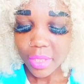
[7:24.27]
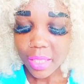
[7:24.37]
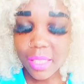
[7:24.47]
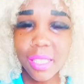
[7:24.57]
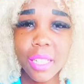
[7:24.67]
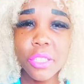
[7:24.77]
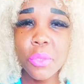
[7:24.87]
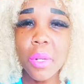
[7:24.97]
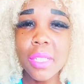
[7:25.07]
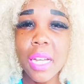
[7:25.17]
it's like
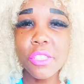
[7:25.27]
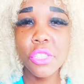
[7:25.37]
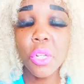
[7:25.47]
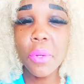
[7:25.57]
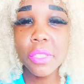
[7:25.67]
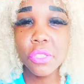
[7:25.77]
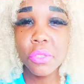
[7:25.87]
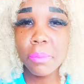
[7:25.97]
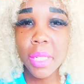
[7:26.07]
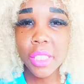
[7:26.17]
you are not showing too
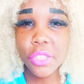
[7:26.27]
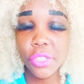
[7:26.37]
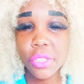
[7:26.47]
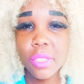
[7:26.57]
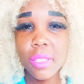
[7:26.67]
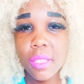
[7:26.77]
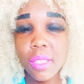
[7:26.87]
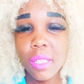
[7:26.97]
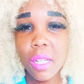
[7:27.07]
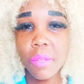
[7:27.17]
much
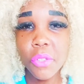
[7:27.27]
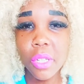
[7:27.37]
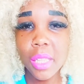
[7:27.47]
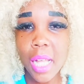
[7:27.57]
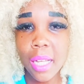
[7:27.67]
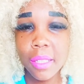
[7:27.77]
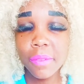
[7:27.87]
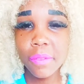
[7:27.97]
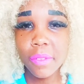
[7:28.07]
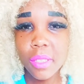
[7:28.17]
of your
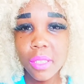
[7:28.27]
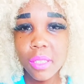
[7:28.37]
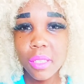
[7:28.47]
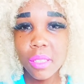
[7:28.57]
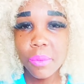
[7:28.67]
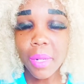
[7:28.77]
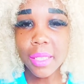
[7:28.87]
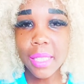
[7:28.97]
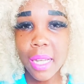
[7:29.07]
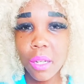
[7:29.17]
life
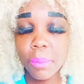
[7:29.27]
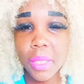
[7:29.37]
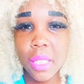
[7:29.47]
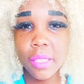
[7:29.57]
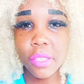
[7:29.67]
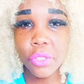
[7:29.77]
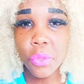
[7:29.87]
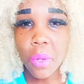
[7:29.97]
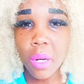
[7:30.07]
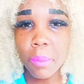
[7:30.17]
right now because
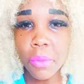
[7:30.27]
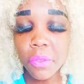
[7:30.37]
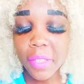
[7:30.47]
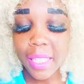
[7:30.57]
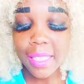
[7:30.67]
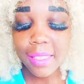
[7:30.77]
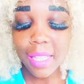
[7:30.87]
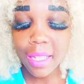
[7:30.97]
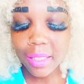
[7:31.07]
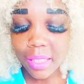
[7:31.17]
you are moving in
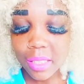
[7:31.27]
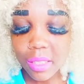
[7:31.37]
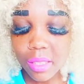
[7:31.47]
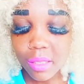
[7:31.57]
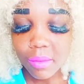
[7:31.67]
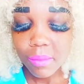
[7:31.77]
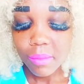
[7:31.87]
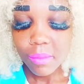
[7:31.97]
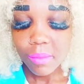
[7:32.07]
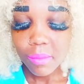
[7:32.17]
silence.
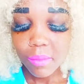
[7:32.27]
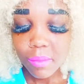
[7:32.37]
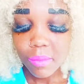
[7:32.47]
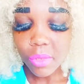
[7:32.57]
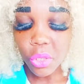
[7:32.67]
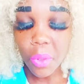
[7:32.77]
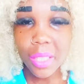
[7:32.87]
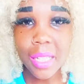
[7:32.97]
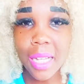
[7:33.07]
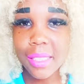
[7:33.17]
You are
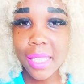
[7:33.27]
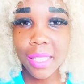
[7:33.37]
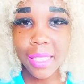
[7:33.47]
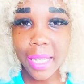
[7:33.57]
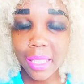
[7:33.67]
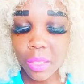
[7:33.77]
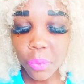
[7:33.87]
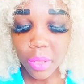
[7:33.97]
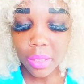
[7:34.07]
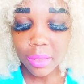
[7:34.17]
not telling
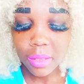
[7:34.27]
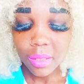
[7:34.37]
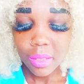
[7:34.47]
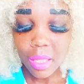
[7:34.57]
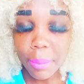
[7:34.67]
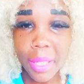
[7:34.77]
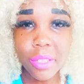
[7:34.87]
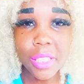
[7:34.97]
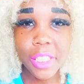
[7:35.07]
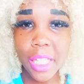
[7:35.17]
anyone about
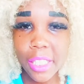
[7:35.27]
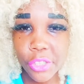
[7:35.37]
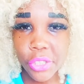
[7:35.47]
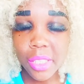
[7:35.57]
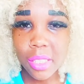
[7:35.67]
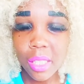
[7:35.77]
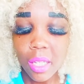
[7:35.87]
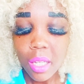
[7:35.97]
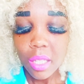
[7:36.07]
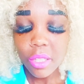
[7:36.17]
the changes
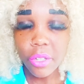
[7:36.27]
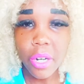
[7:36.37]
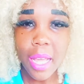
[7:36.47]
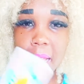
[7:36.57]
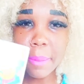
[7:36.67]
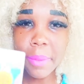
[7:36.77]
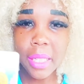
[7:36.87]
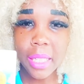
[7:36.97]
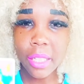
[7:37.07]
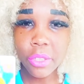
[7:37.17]
that are
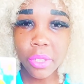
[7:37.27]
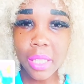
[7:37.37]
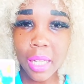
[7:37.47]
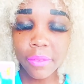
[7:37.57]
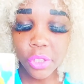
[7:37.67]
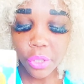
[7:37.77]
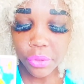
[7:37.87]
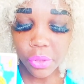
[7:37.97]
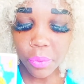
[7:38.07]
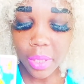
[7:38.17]
happening in your life,
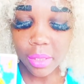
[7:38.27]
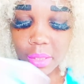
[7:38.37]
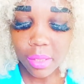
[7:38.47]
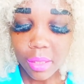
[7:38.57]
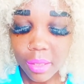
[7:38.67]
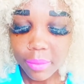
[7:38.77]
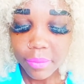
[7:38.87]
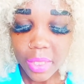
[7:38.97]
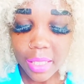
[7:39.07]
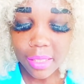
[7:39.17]
chosen ones.
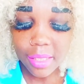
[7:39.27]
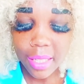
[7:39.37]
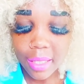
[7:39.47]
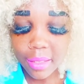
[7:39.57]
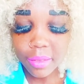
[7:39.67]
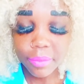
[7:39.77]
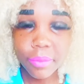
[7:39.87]
Instead,